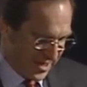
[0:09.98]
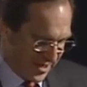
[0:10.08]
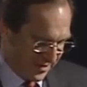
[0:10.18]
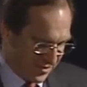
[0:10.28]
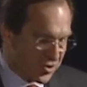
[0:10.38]

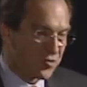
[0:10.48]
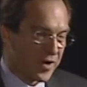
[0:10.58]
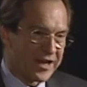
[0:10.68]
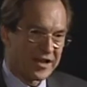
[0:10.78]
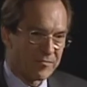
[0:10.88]
new
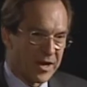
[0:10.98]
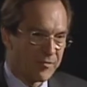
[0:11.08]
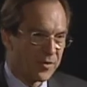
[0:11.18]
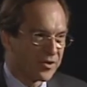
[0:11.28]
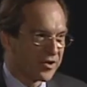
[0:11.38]
ranking
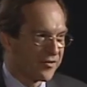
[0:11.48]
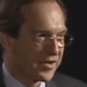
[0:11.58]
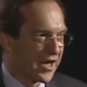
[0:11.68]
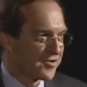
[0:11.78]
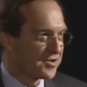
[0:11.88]
member of the
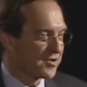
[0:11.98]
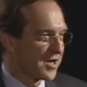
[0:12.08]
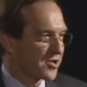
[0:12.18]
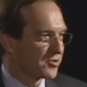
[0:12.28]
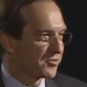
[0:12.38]
House
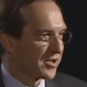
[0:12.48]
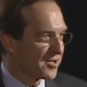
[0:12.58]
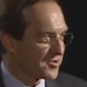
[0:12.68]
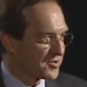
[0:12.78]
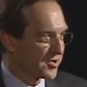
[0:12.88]
International
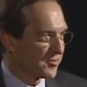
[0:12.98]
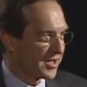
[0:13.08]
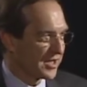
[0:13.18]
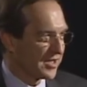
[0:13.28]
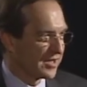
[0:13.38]
Relations
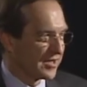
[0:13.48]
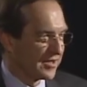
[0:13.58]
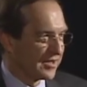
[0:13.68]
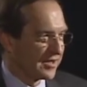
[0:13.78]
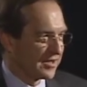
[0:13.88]
Committee,
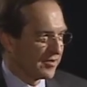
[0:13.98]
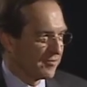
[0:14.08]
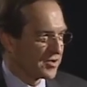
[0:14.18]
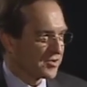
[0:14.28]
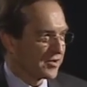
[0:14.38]

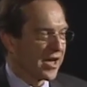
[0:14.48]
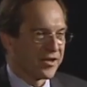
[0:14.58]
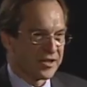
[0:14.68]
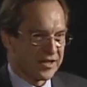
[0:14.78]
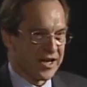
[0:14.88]
Mr.
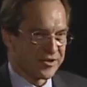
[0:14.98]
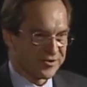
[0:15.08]
Eliot Engel.